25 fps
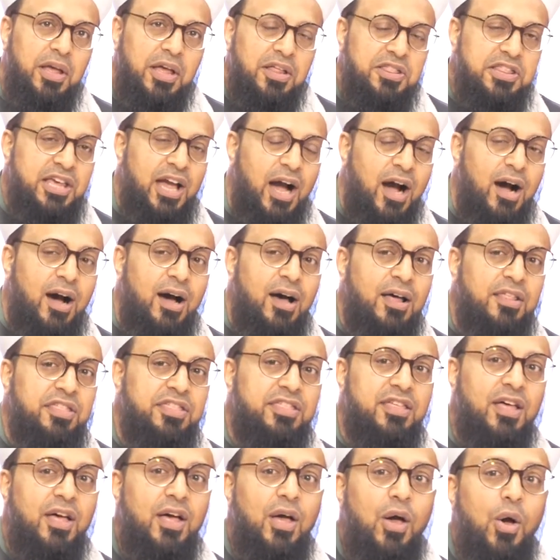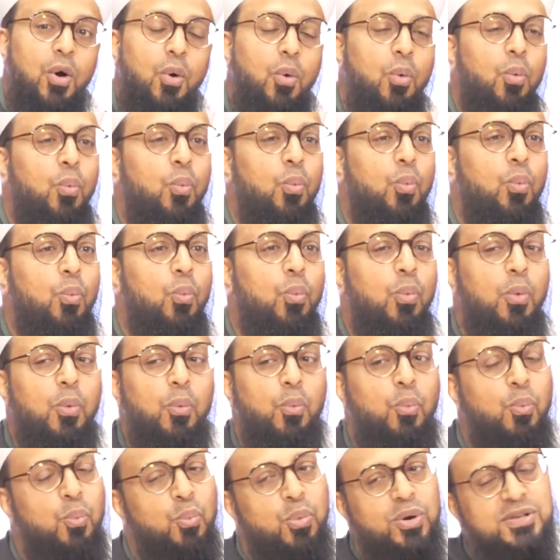the earth
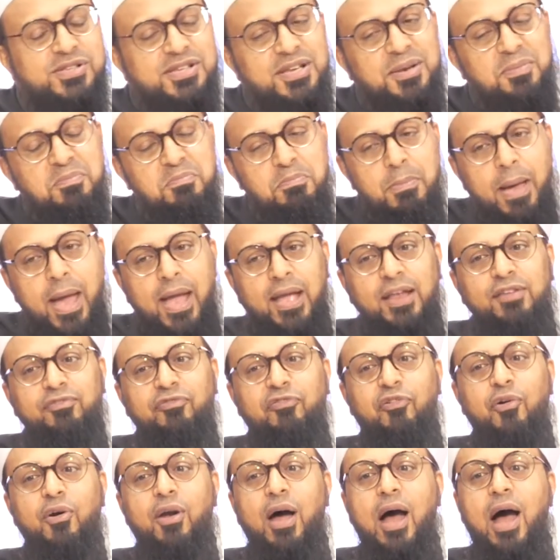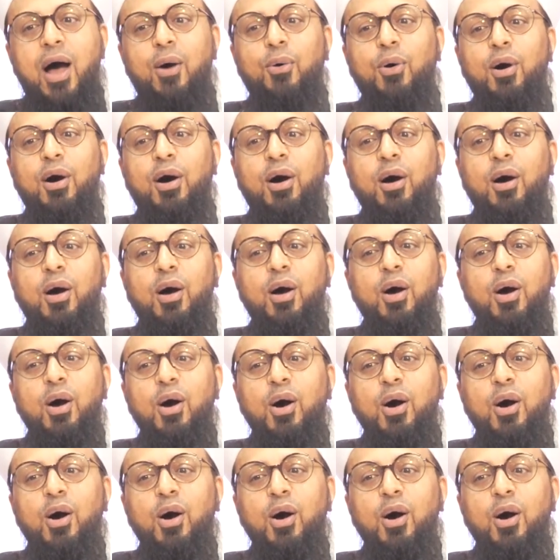wasn't made for our